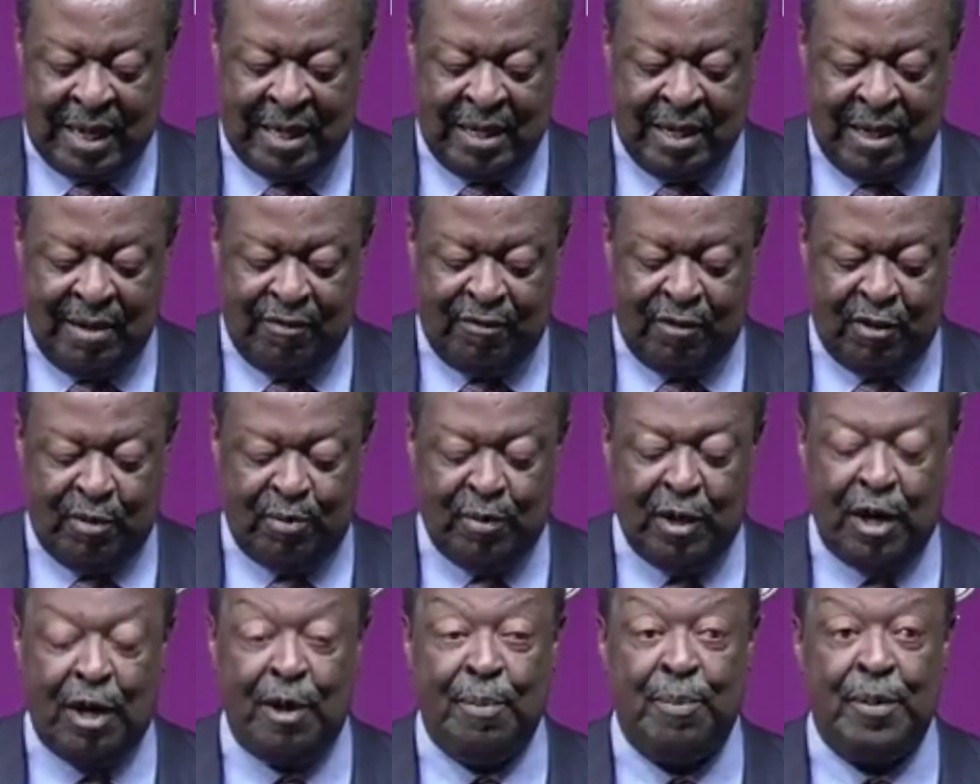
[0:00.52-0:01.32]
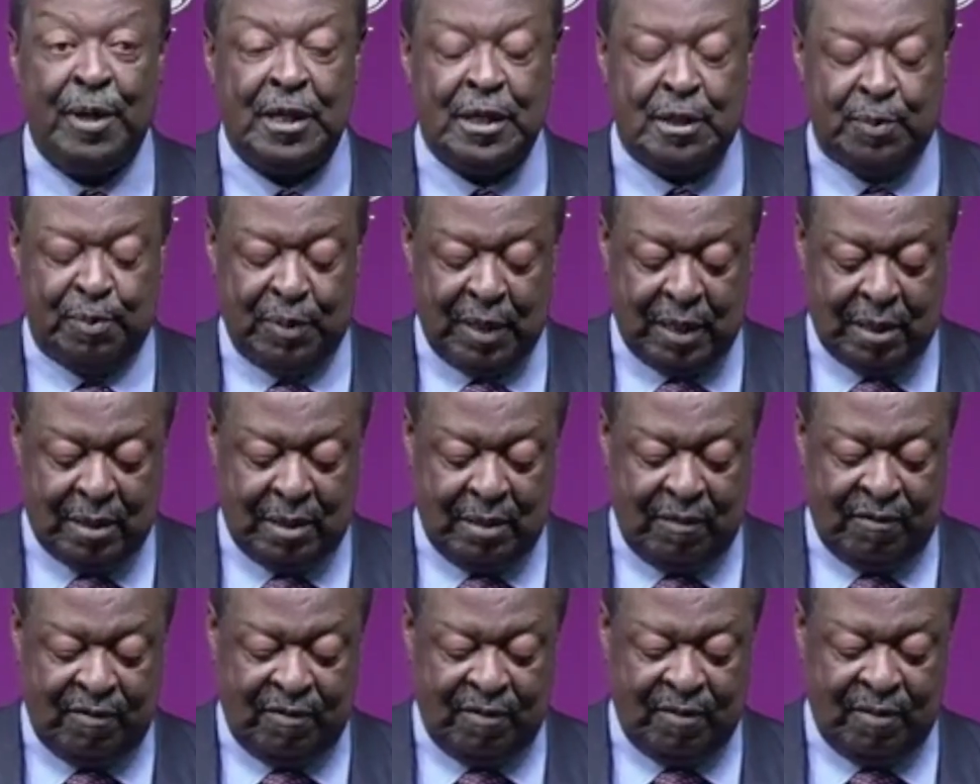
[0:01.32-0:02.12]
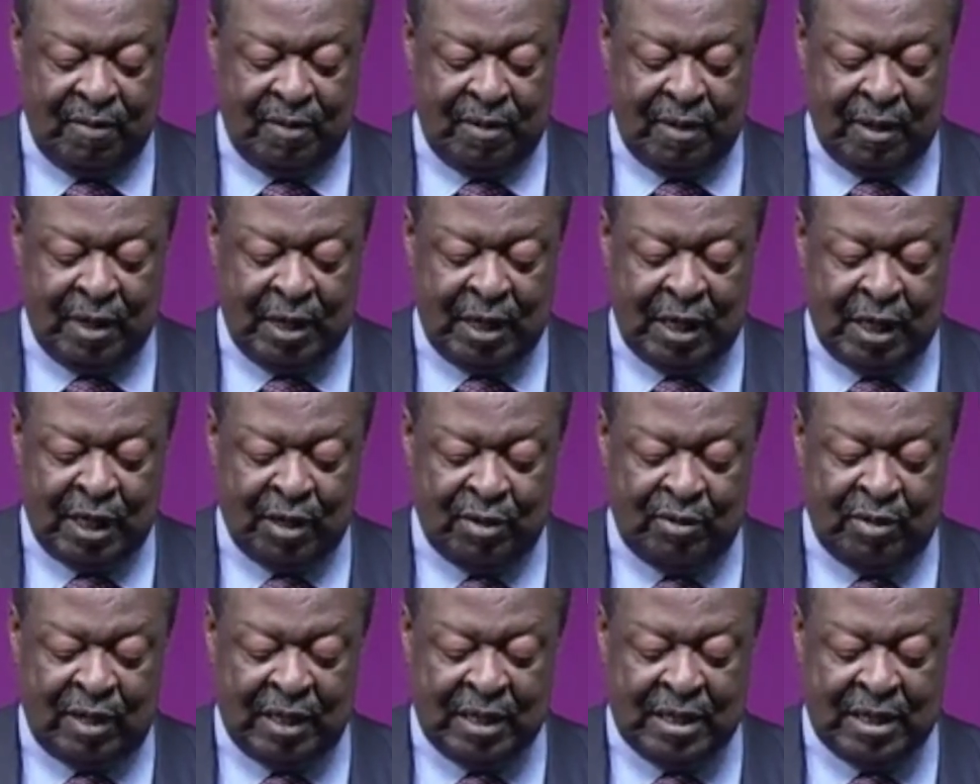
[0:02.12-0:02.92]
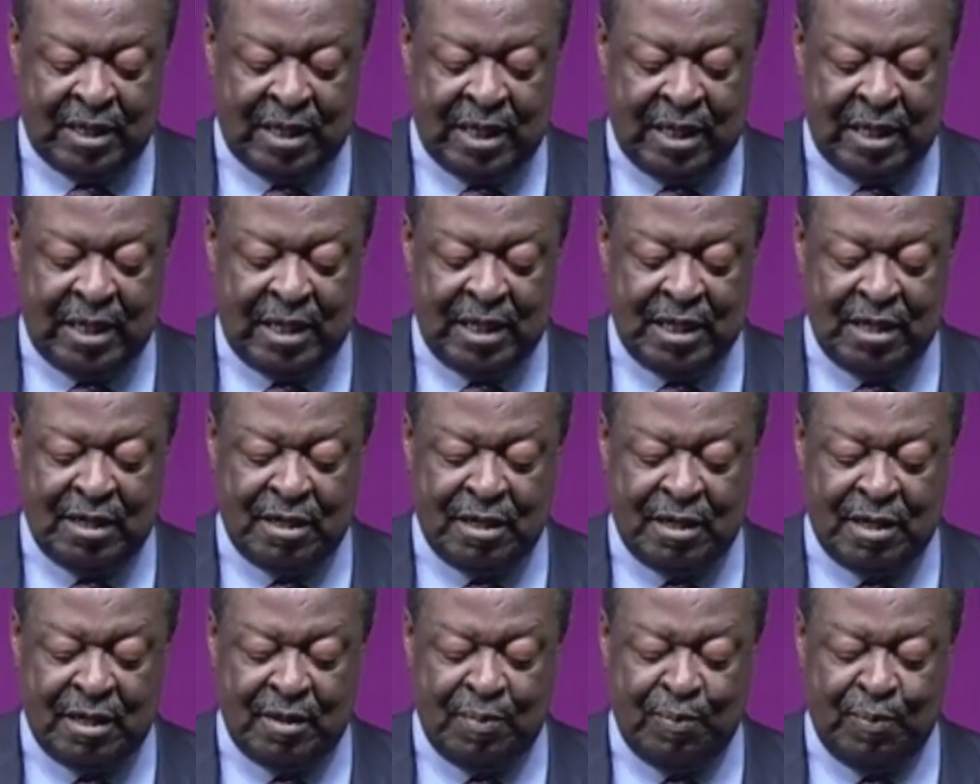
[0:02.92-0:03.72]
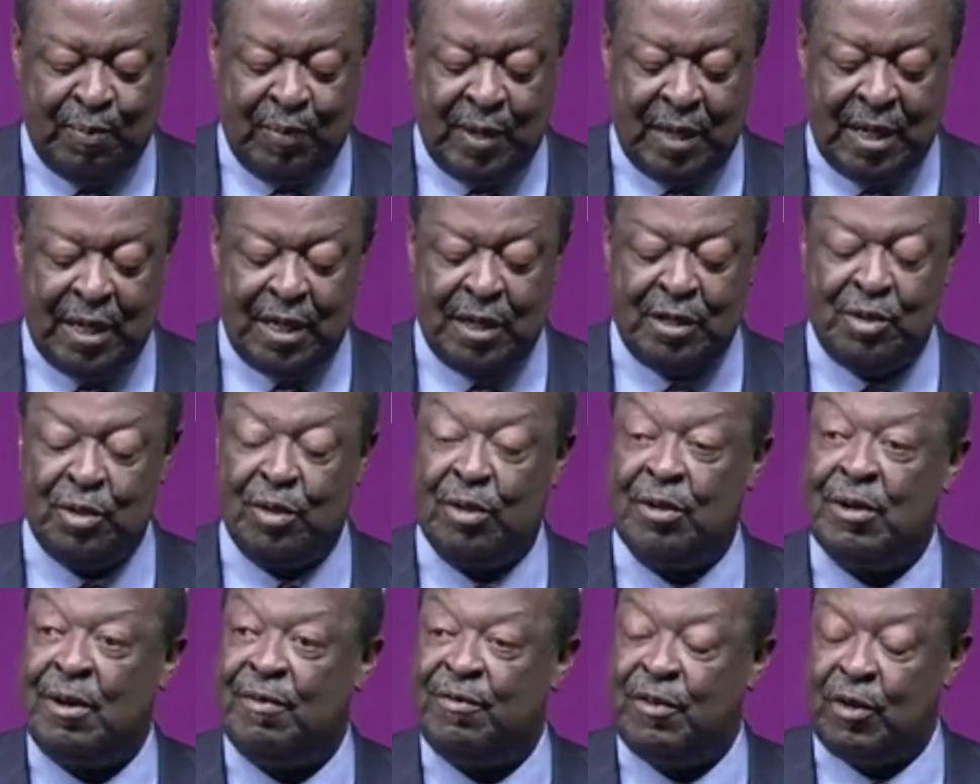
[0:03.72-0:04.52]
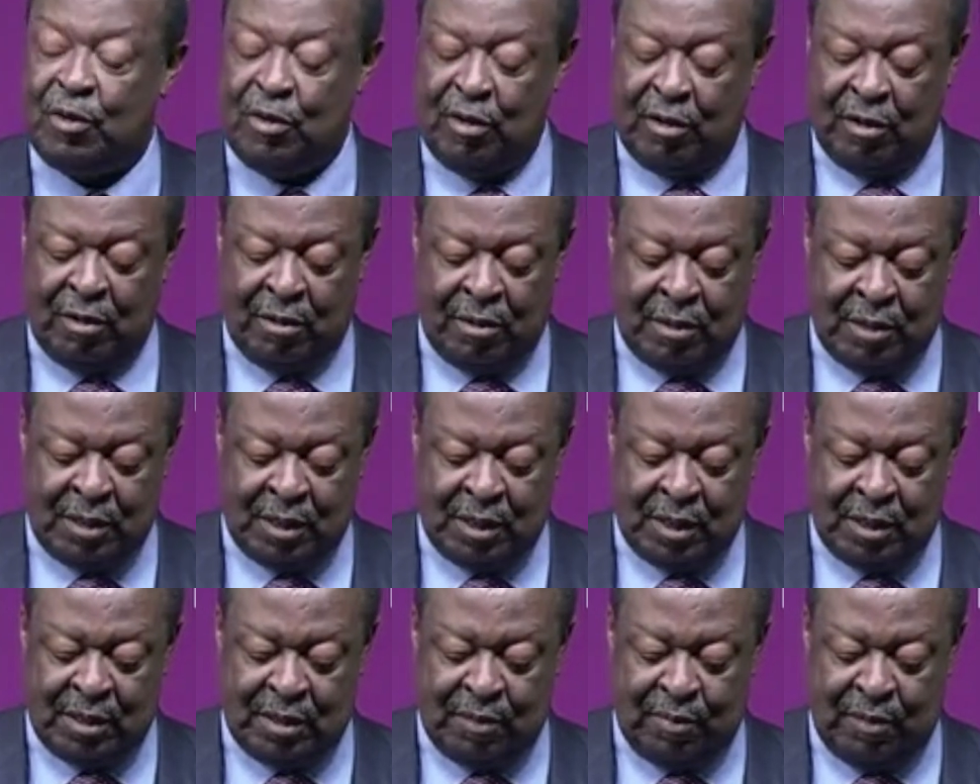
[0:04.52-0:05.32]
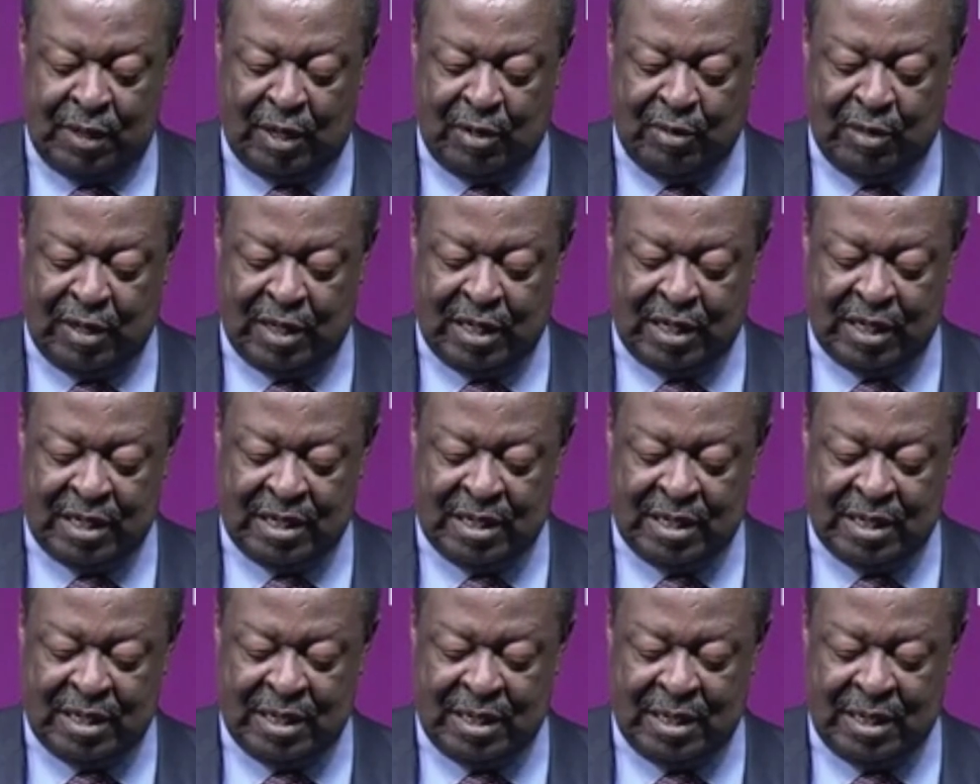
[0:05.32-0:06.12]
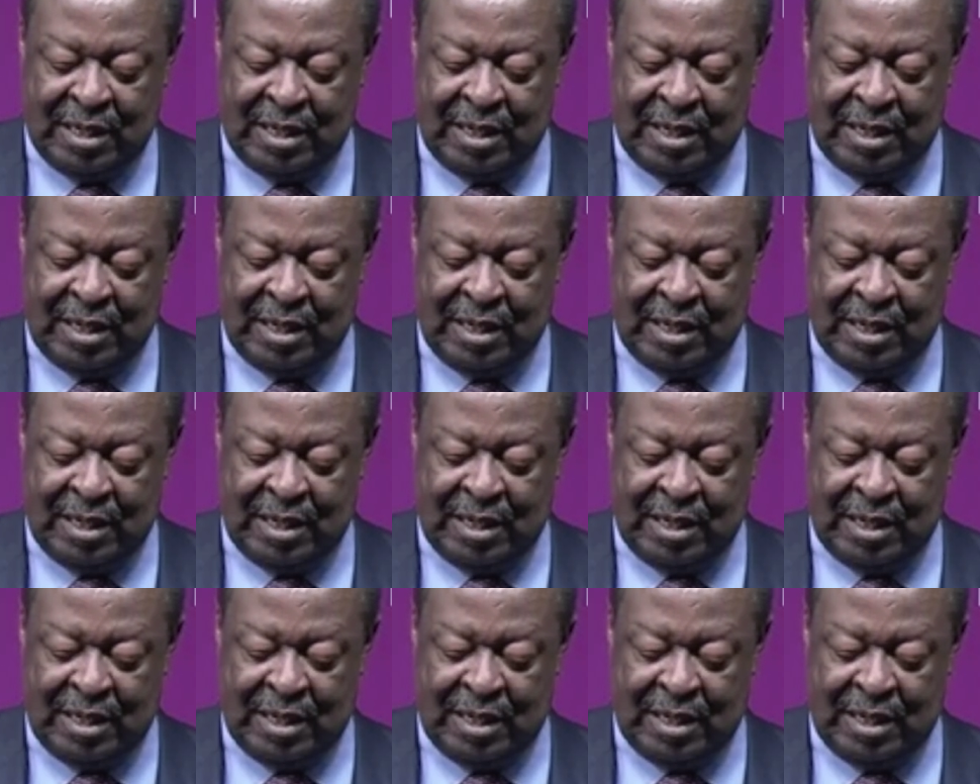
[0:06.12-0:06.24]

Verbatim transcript: Kenya, from our perspective, transcends mere geographical boundaries.